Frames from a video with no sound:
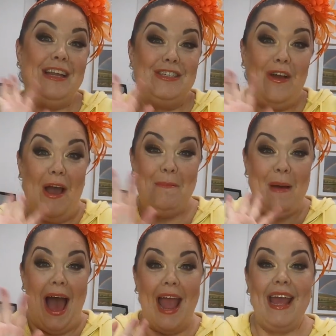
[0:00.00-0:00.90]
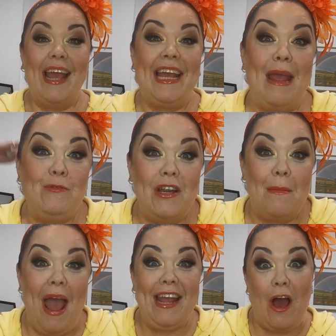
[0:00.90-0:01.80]
you. Enjoy. Bye. Keep doing
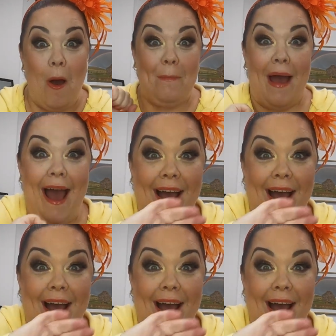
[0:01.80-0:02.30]
your makeup.